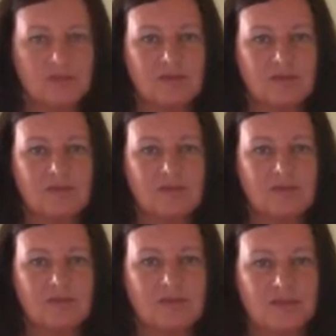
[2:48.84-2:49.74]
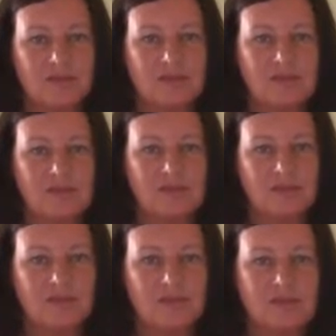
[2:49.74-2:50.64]

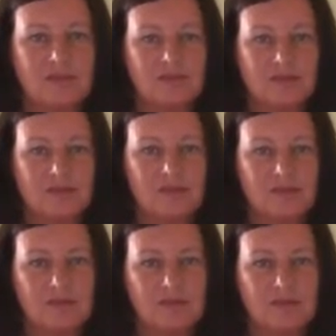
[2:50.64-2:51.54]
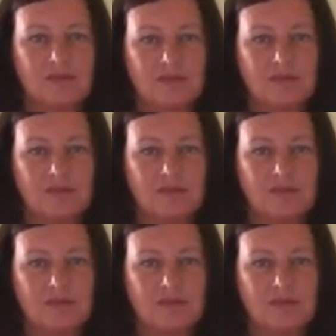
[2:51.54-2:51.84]
[no speech]